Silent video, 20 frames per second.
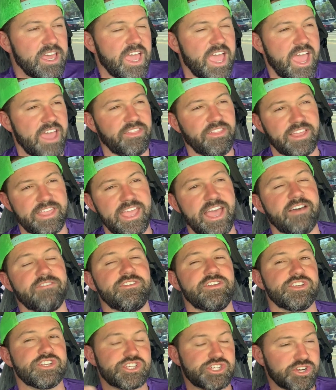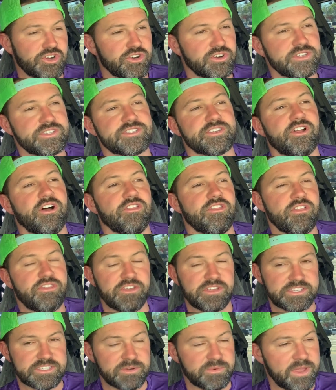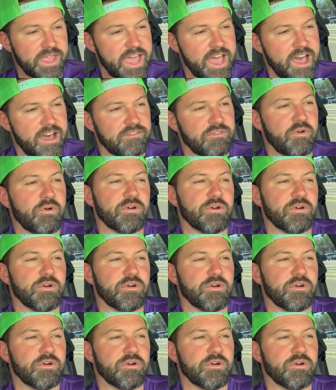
and like have the insurance and all the things that we have,